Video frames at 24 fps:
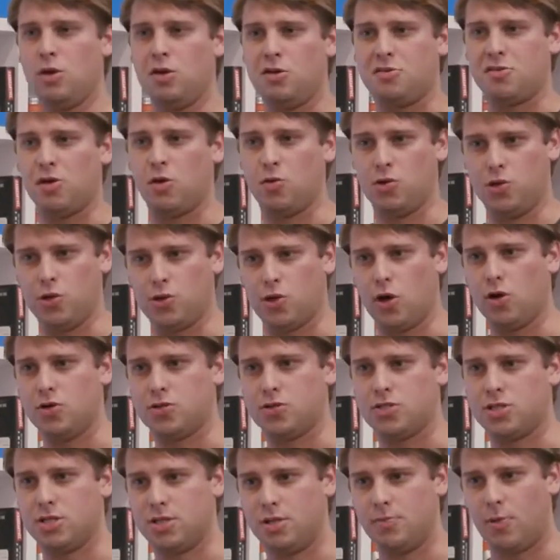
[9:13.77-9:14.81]
So when you go
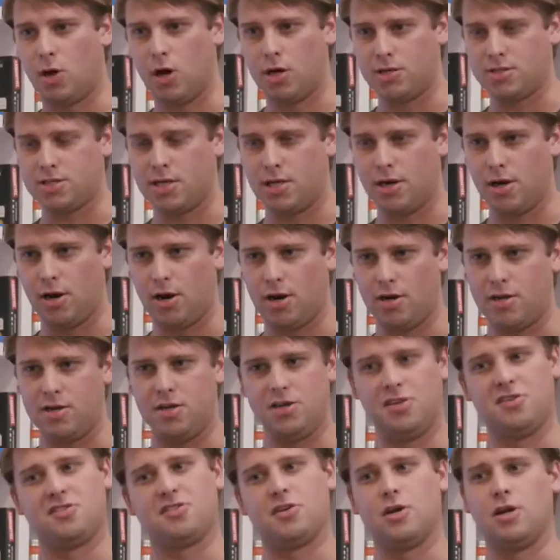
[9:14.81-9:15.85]
to the bartender,
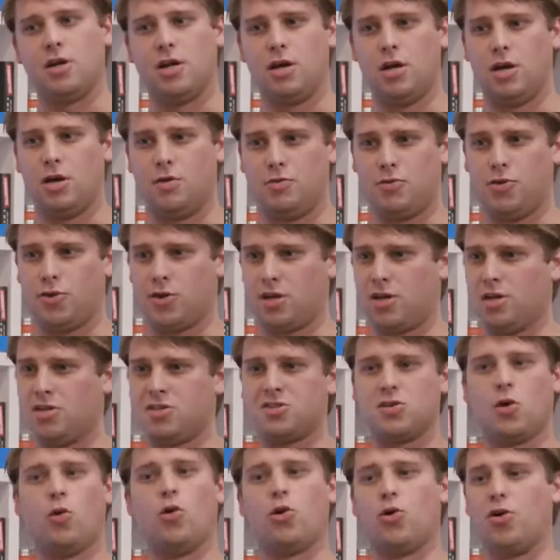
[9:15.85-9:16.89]
you're gonna
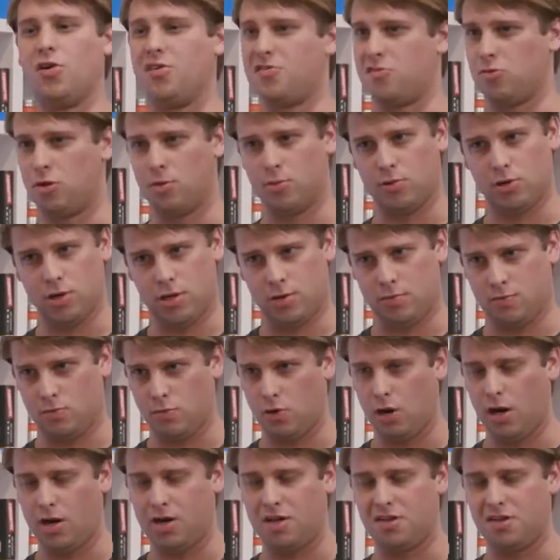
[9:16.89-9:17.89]
order as normally, right?